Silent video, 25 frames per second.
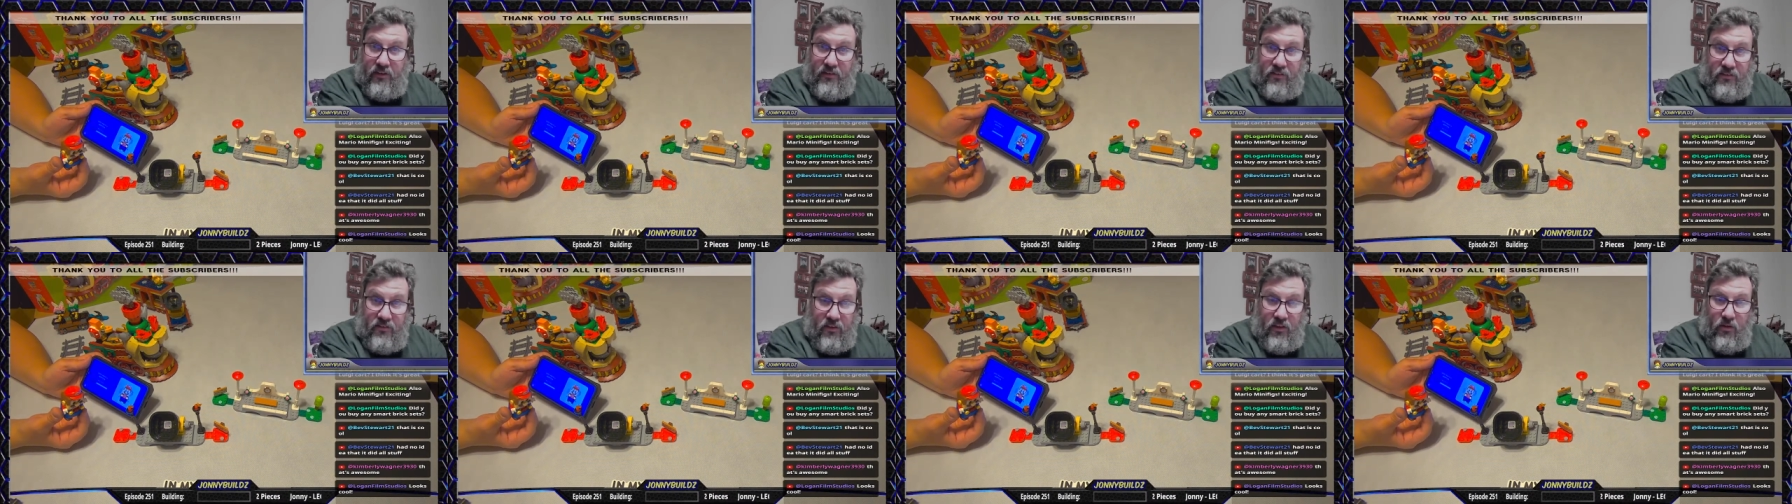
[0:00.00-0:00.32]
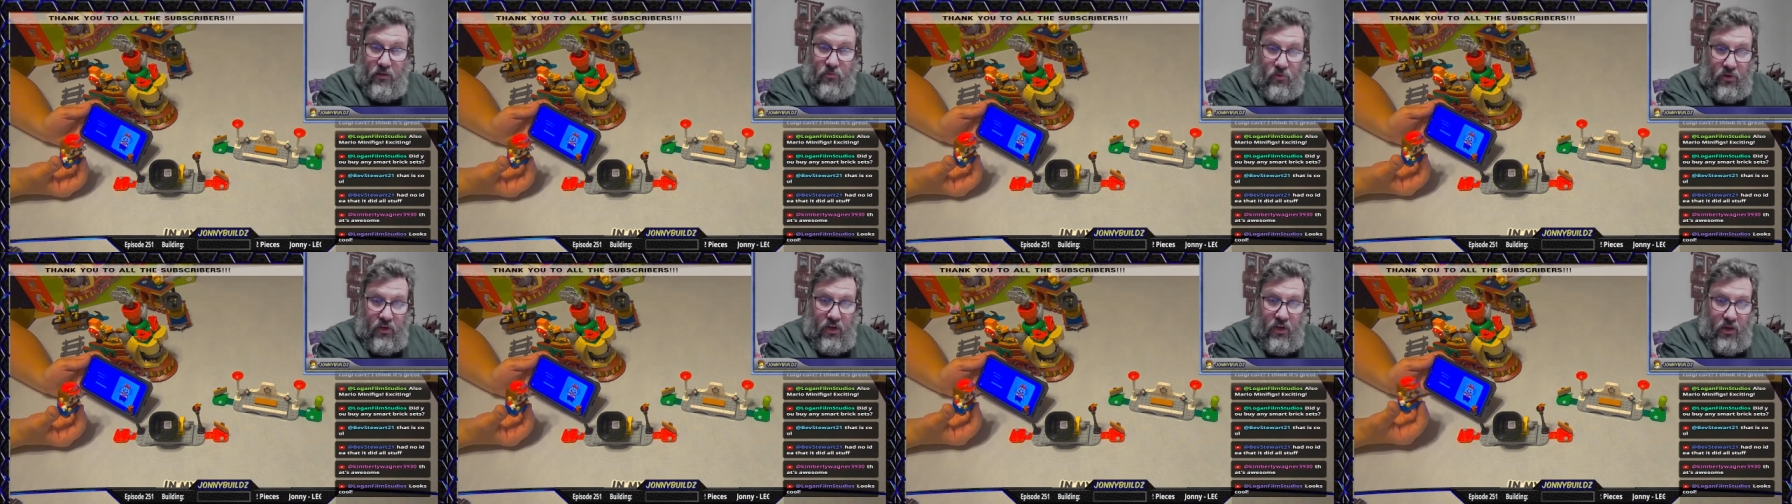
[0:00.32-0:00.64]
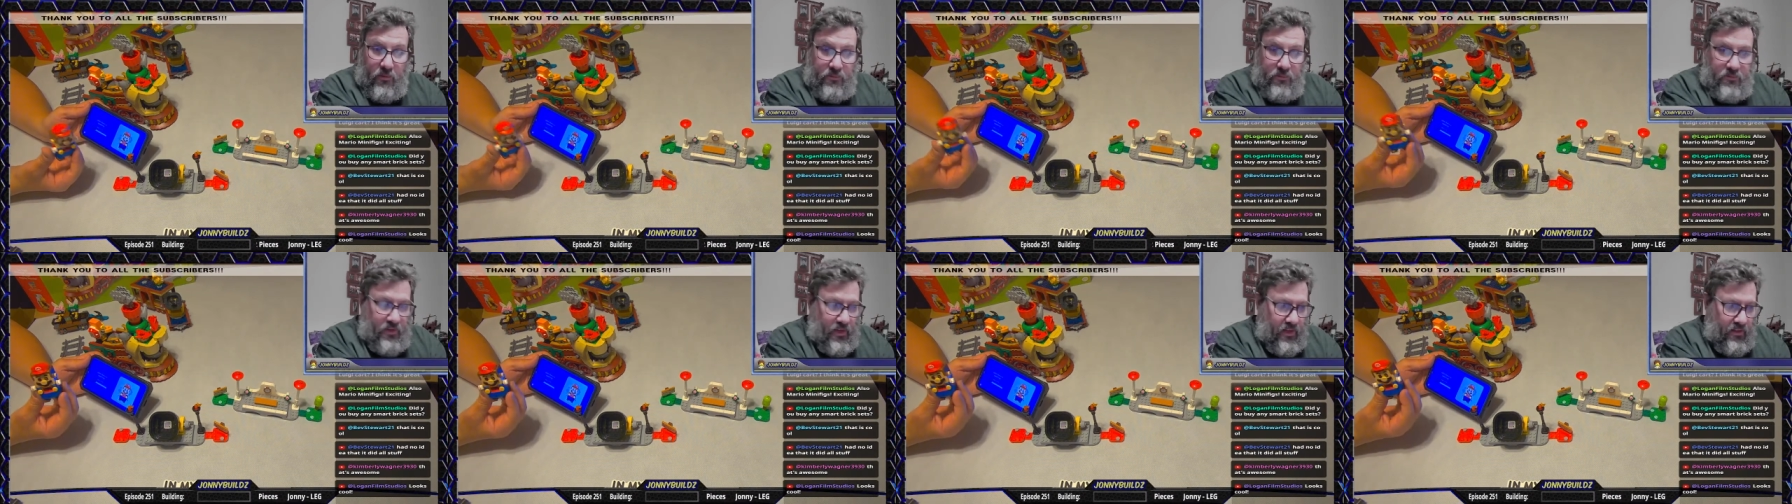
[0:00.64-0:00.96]
that they want to
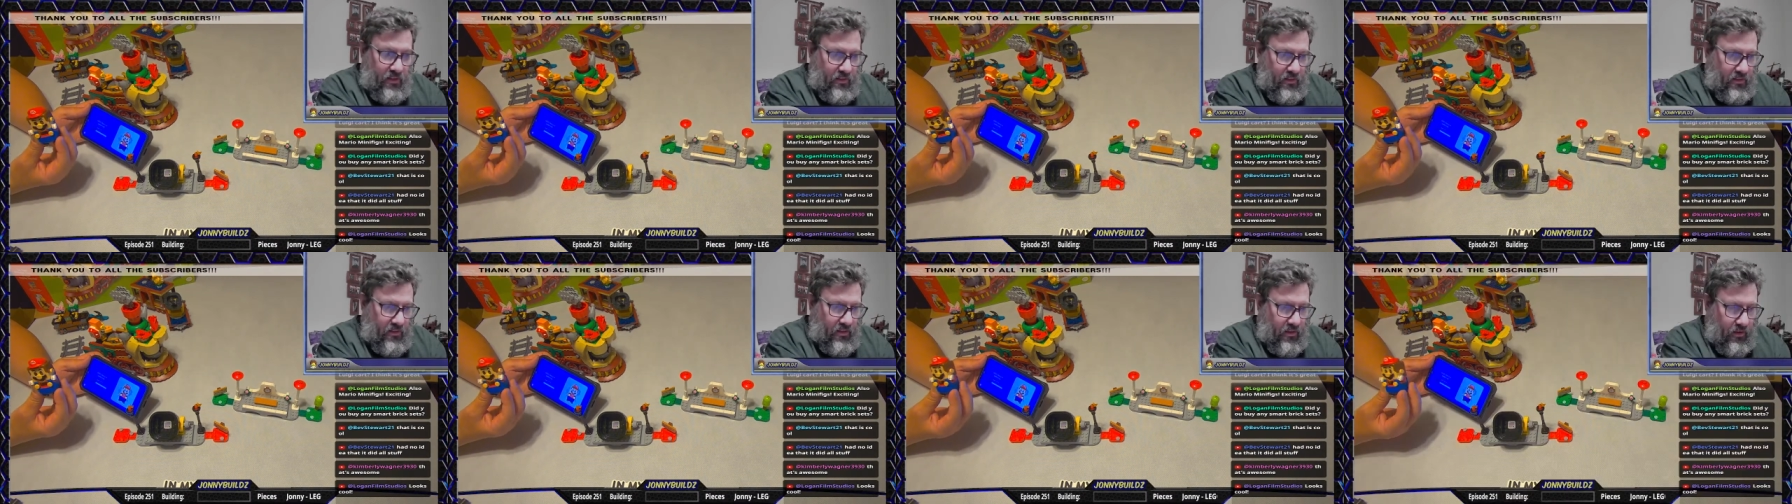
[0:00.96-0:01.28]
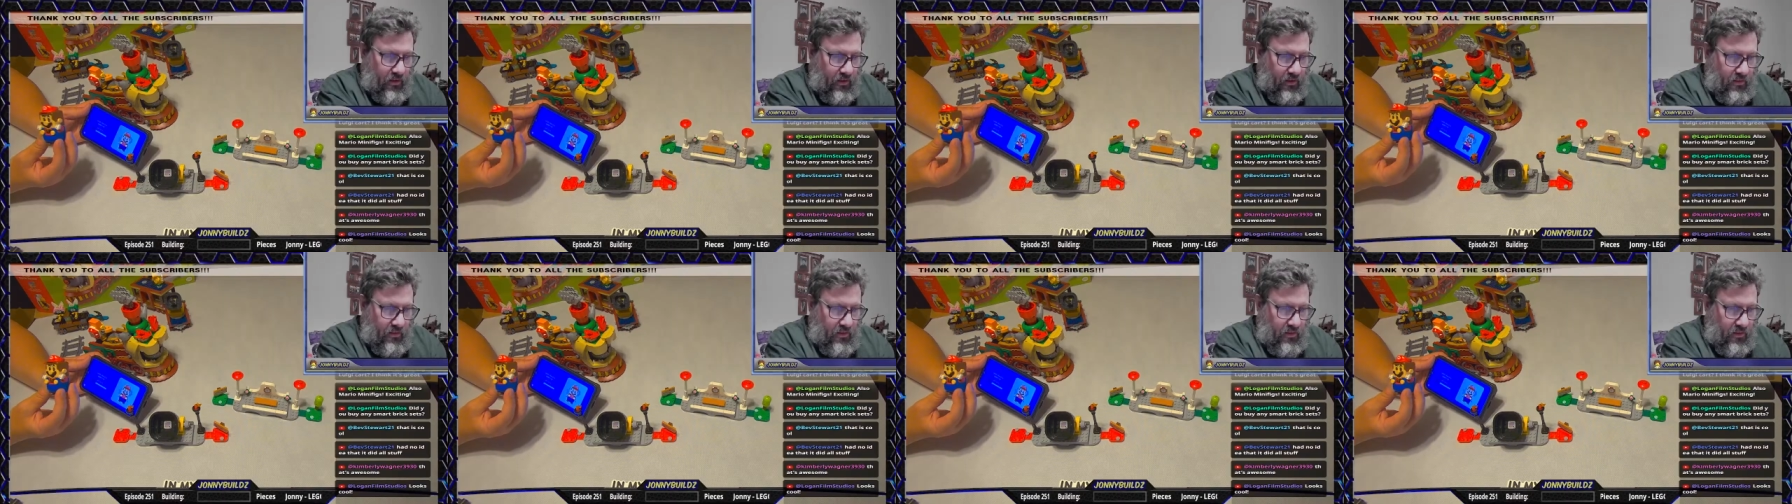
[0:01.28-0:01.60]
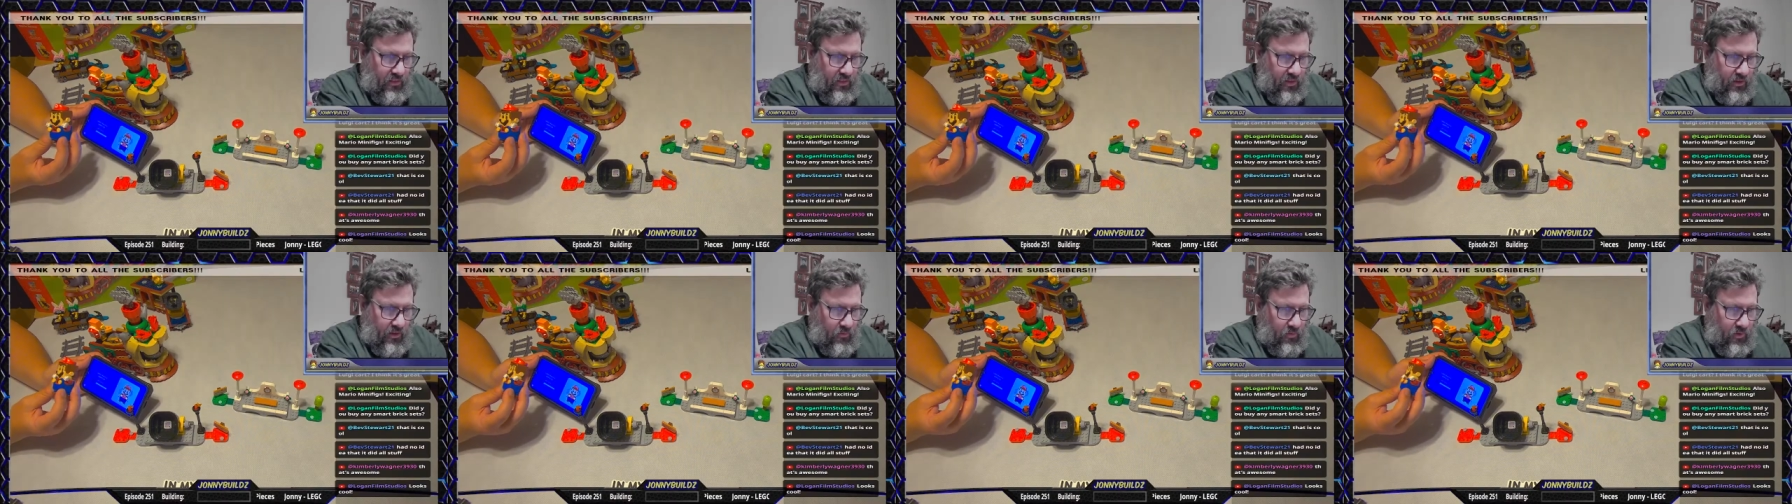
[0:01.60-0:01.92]
update the
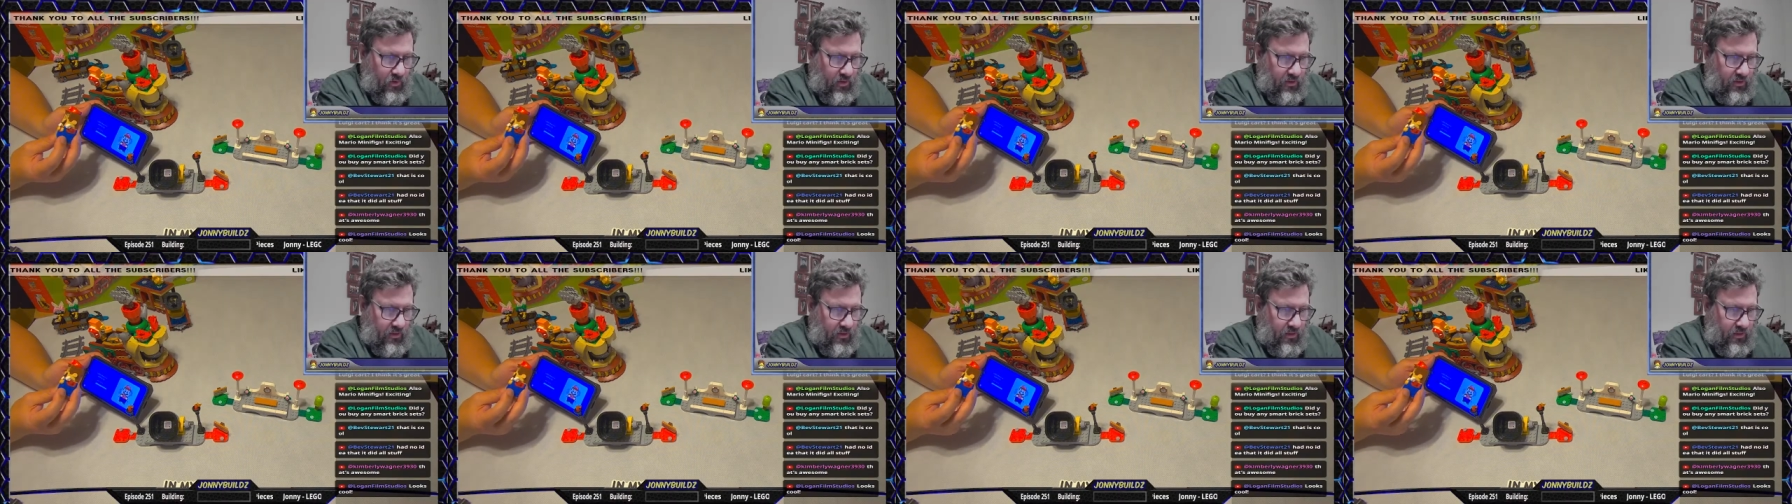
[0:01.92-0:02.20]
thing with.